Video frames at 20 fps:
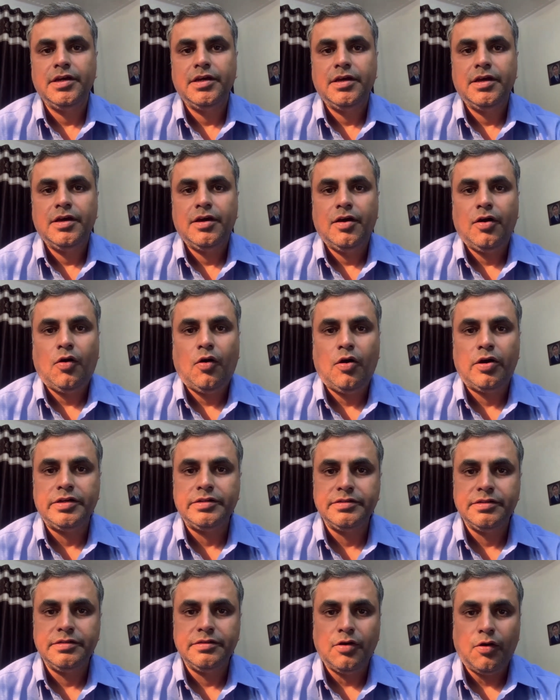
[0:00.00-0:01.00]
on
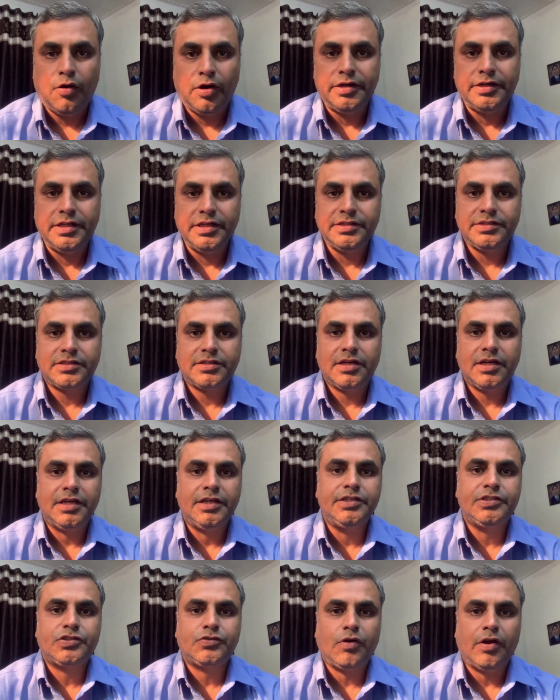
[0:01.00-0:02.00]
disk
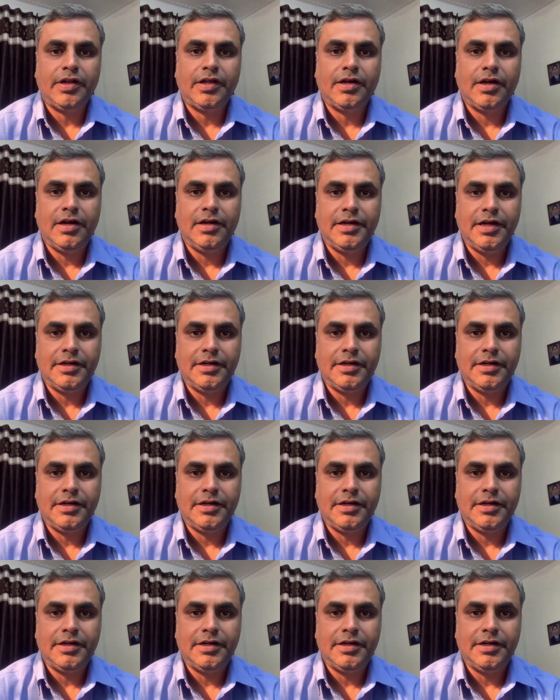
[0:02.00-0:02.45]
historical data.